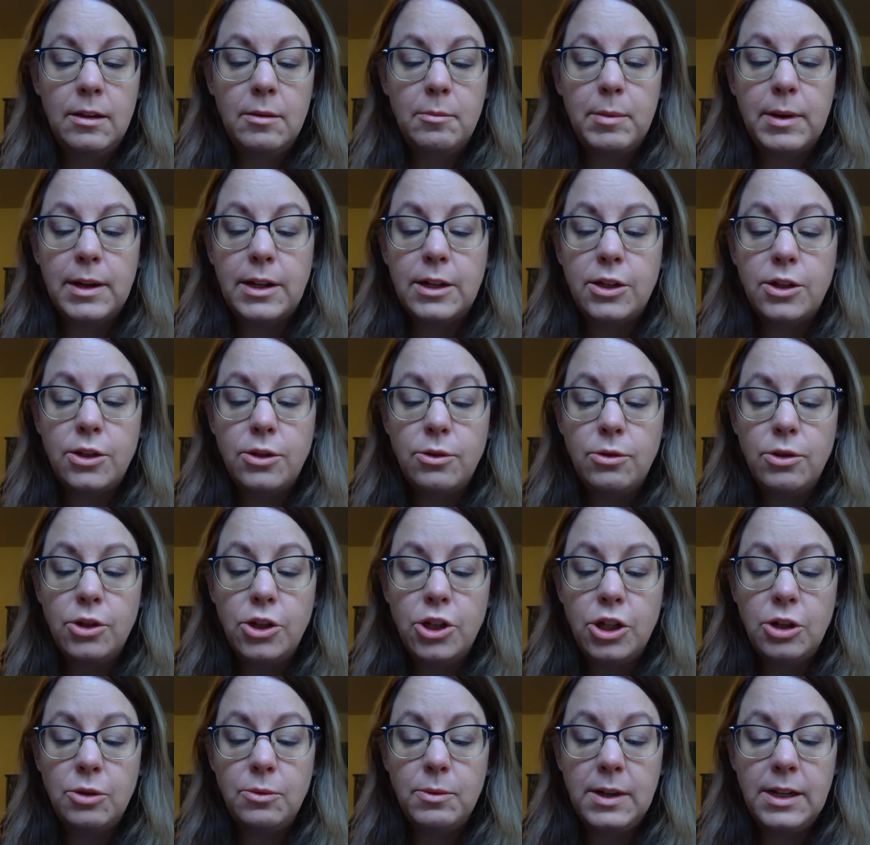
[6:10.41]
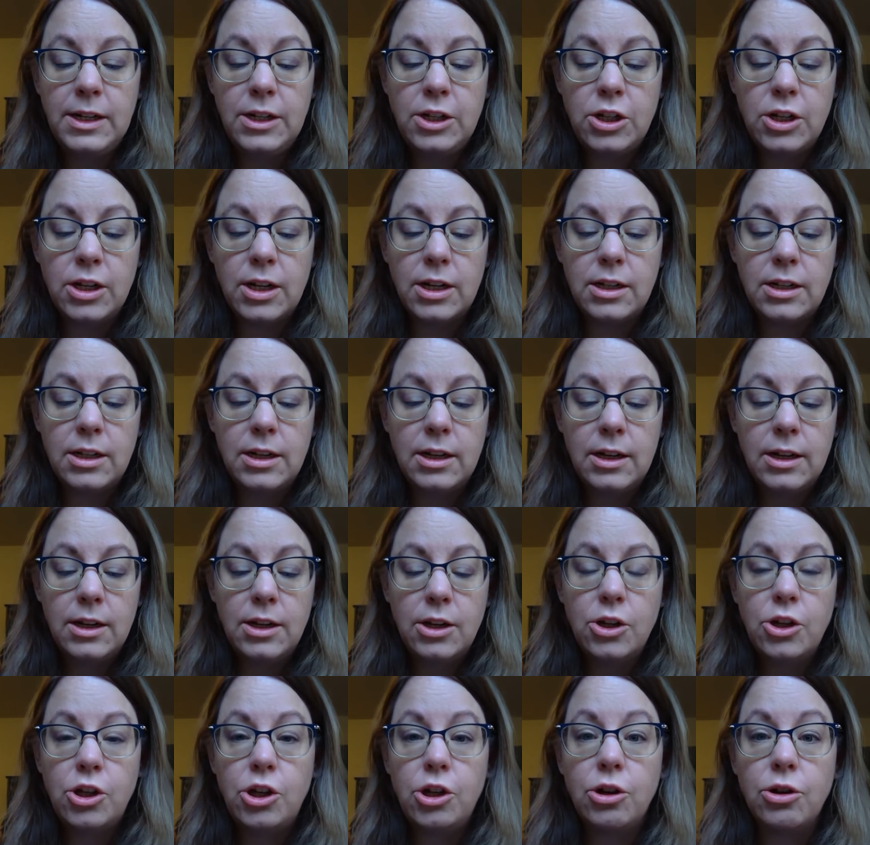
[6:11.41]
But as soon as she reached it,
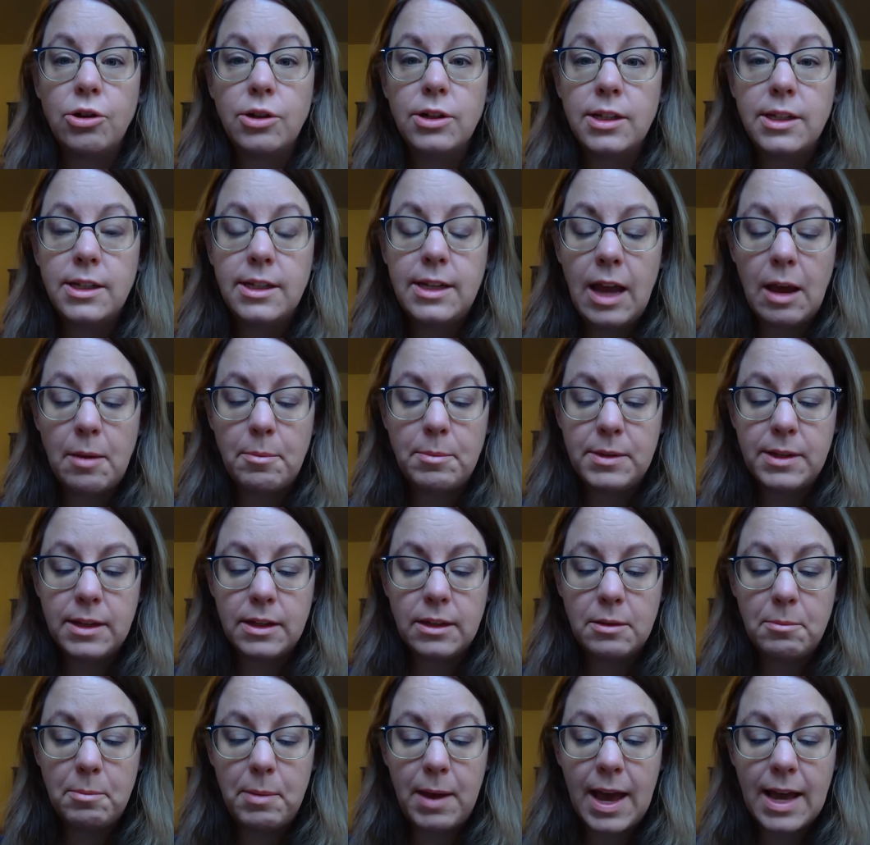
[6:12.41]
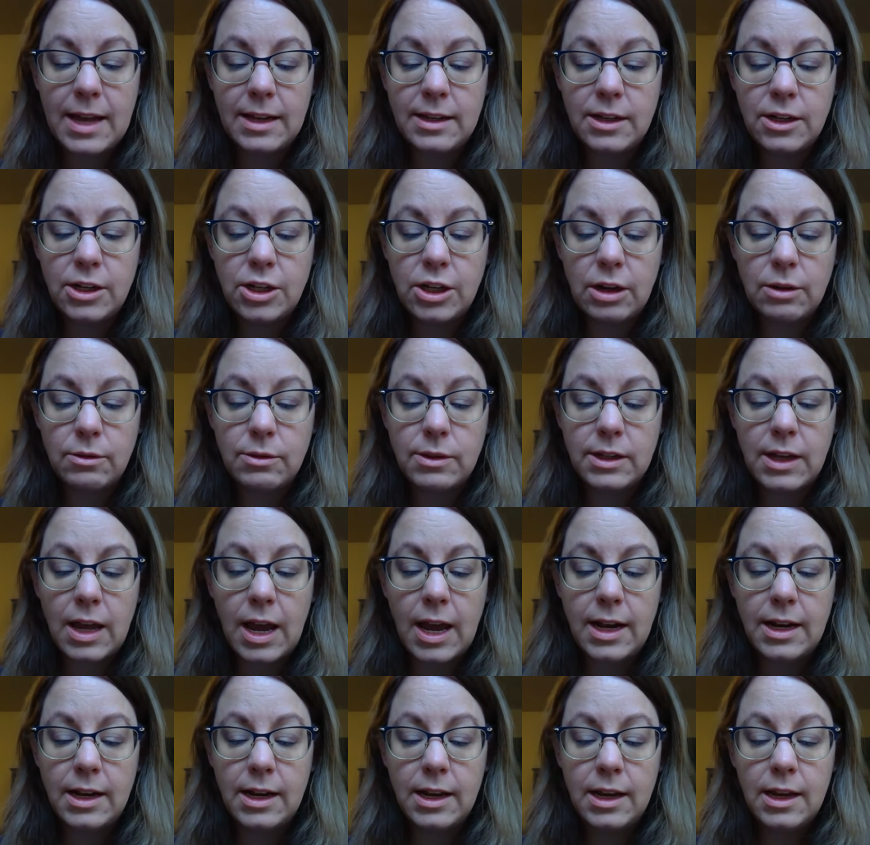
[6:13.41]
she heard steps in the passage
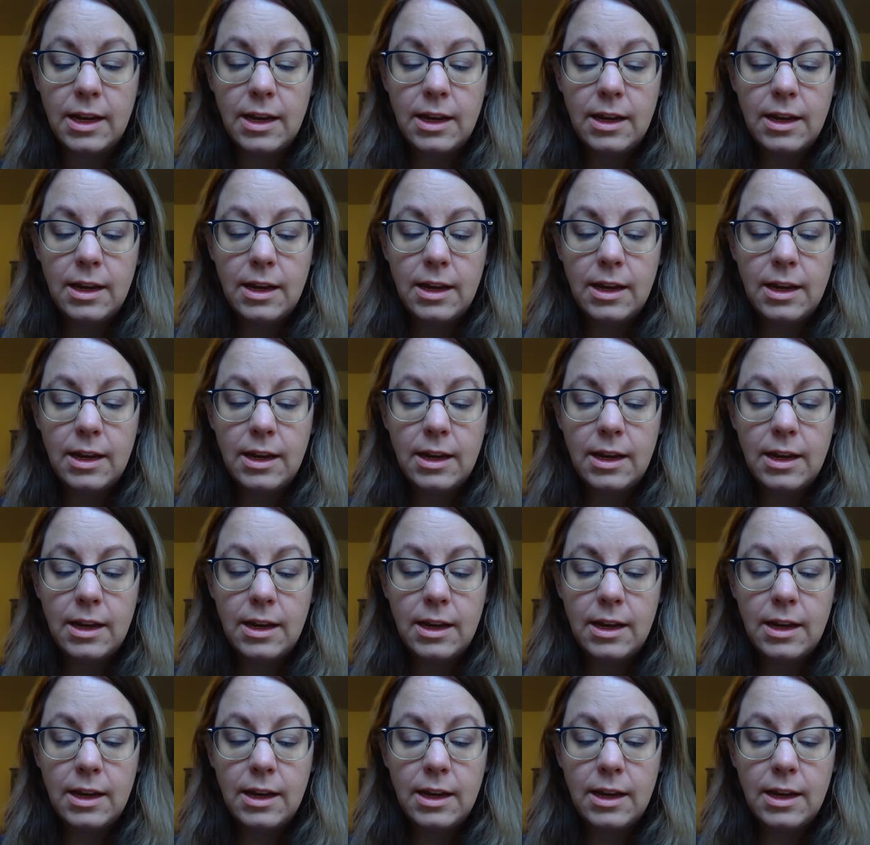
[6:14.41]
outside,